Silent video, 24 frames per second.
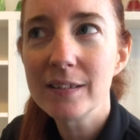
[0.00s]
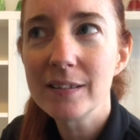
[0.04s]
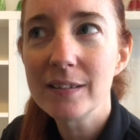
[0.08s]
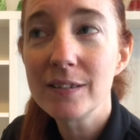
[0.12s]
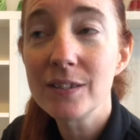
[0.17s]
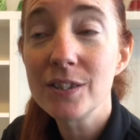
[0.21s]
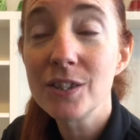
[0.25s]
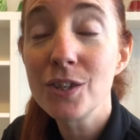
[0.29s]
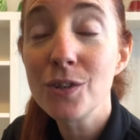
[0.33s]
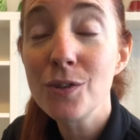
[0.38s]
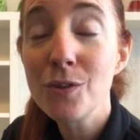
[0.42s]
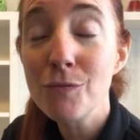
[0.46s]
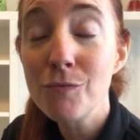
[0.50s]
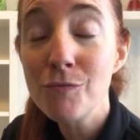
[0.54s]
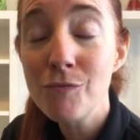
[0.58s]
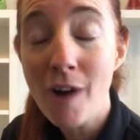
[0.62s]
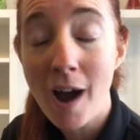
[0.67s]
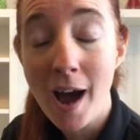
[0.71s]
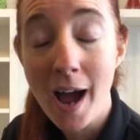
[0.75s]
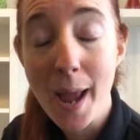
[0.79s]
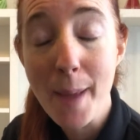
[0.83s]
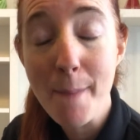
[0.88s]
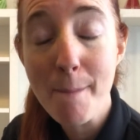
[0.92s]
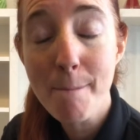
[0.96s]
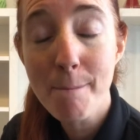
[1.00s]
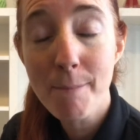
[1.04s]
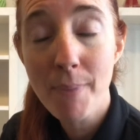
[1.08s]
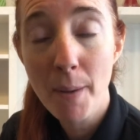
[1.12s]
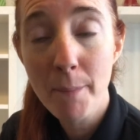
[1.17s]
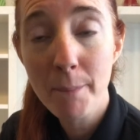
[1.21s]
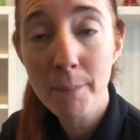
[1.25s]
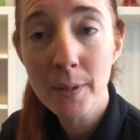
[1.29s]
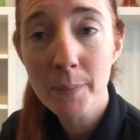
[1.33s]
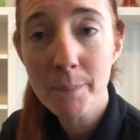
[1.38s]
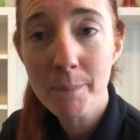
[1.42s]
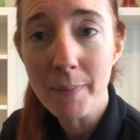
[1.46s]
to the rhyme
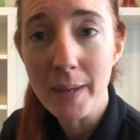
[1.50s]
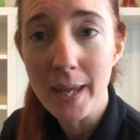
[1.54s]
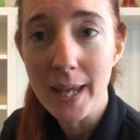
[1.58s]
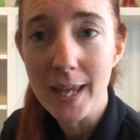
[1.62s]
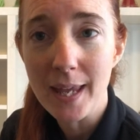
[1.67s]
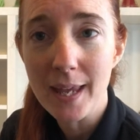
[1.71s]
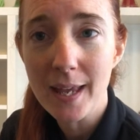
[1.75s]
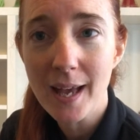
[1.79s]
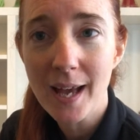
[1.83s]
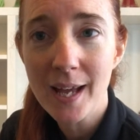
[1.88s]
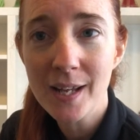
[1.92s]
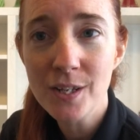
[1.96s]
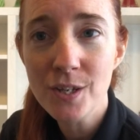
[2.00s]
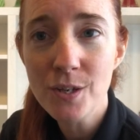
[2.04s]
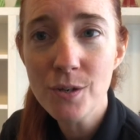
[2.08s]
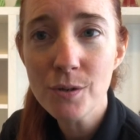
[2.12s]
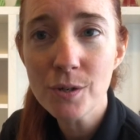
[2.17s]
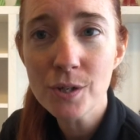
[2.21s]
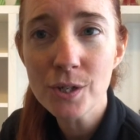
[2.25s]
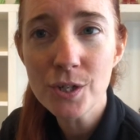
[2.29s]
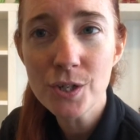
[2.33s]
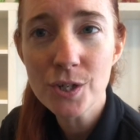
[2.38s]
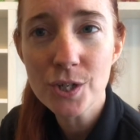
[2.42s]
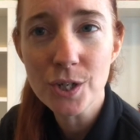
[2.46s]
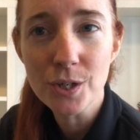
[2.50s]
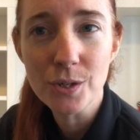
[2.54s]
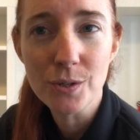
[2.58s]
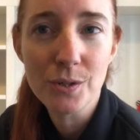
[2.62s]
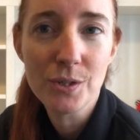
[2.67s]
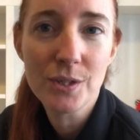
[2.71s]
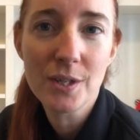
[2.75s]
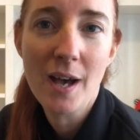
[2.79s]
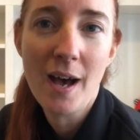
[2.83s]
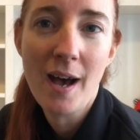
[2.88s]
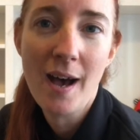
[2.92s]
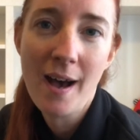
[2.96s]
bumblebee, and you could
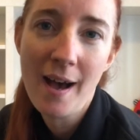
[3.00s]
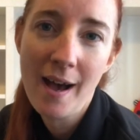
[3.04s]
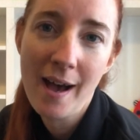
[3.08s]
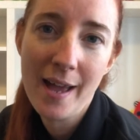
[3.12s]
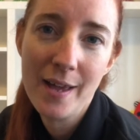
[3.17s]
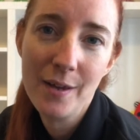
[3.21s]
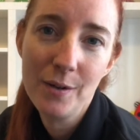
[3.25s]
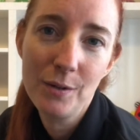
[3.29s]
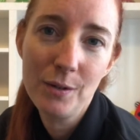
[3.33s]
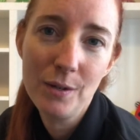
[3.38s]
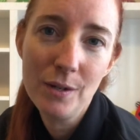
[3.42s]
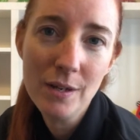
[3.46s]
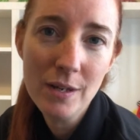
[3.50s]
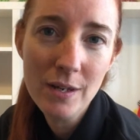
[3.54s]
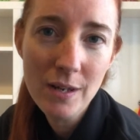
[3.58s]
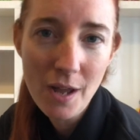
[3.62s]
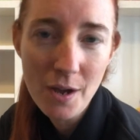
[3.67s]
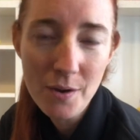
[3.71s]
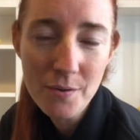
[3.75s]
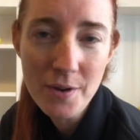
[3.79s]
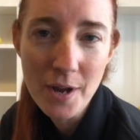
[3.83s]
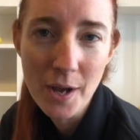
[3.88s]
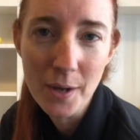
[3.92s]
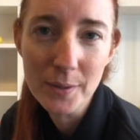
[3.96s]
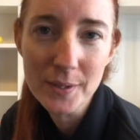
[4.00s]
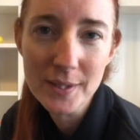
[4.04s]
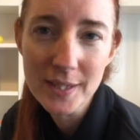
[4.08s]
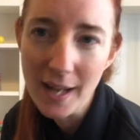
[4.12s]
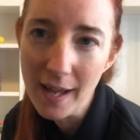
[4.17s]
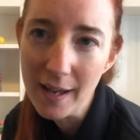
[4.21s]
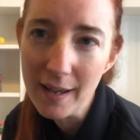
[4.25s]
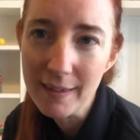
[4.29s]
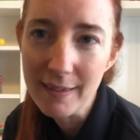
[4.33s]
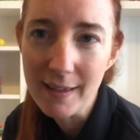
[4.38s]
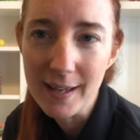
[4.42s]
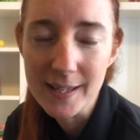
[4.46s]
choose high or low notes
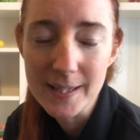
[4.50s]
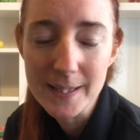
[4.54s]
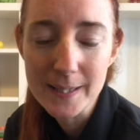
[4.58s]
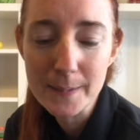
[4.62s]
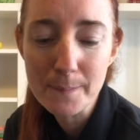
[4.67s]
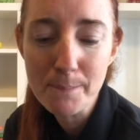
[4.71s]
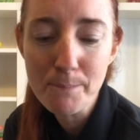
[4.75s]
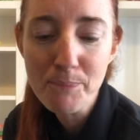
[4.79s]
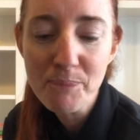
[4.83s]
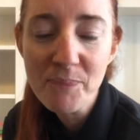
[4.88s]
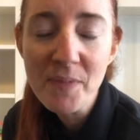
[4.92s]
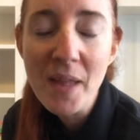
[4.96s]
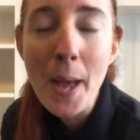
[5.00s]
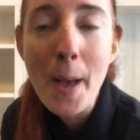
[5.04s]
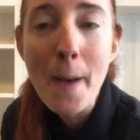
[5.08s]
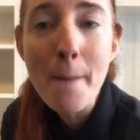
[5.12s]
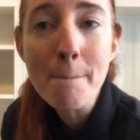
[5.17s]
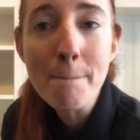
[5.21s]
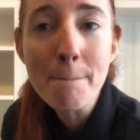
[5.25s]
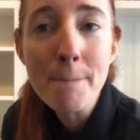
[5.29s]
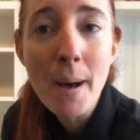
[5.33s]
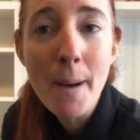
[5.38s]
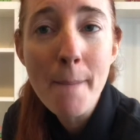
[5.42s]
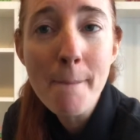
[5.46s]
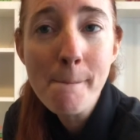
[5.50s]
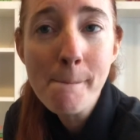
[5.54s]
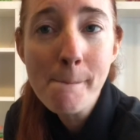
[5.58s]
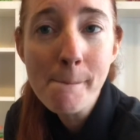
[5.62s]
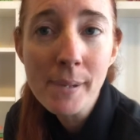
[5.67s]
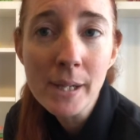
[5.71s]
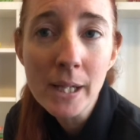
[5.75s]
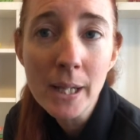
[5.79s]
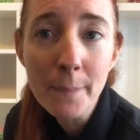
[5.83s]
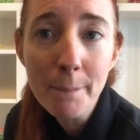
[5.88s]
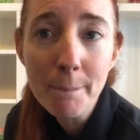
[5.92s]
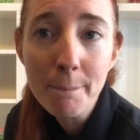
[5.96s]
like this.
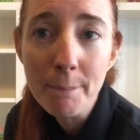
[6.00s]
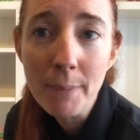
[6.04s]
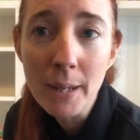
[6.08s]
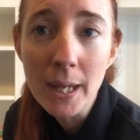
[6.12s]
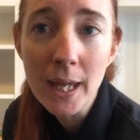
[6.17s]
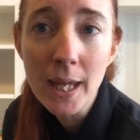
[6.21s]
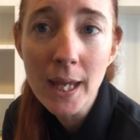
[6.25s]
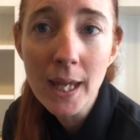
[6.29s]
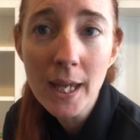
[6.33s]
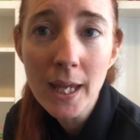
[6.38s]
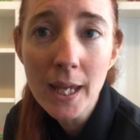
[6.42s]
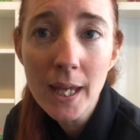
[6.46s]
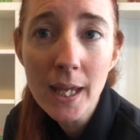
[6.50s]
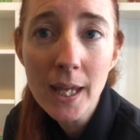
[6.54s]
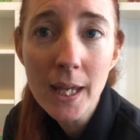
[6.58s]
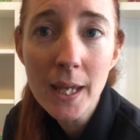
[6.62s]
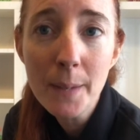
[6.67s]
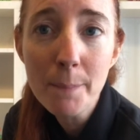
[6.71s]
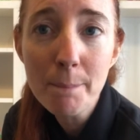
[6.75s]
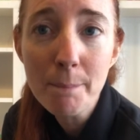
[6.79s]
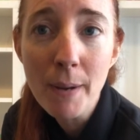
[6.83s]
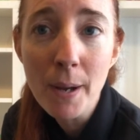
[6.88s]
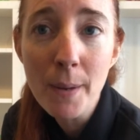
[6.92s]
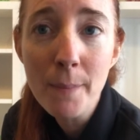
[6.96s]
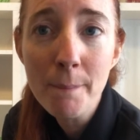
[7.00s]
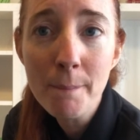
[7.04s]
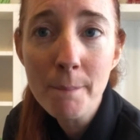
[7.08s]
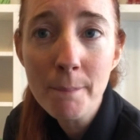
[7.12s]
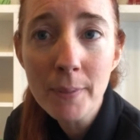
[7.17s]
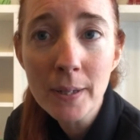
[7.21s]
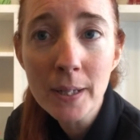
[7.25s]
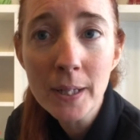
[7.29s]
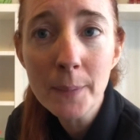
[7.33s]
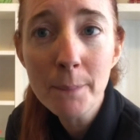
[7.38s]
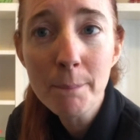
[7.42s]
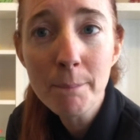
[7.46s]
Bumblebee,
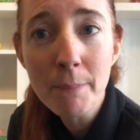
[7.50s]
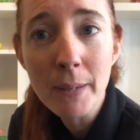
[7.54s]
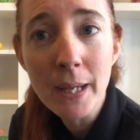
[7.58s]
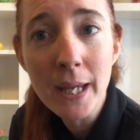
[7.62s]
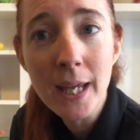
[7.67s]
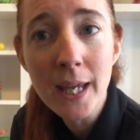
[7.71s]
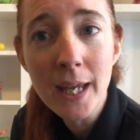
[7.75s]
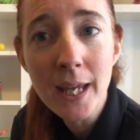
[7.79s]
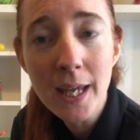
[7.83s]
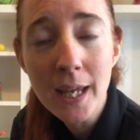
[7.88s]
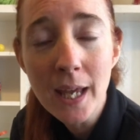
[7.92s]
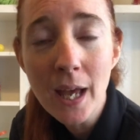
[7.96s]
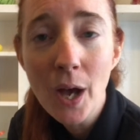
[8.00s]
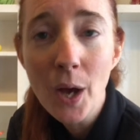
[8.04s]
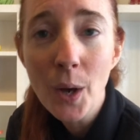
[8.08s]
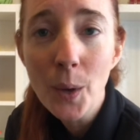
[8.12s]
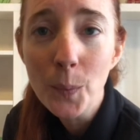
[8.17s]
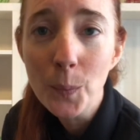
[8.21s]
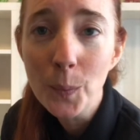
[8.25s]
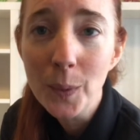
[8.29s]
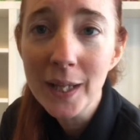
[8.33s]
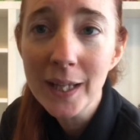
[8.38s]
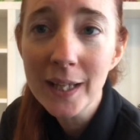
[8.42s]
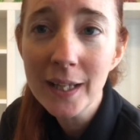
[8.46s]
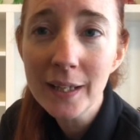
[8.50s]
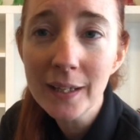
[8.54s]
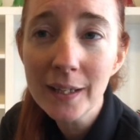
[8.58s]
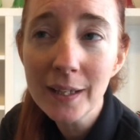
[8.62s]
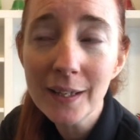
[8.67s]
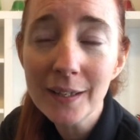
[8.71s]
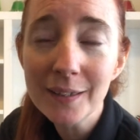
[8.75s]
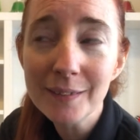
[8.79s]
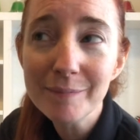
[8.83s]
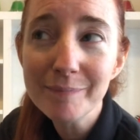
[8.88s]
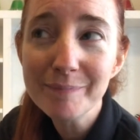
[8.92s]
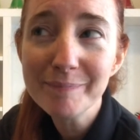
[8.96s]
bumblebee, will you...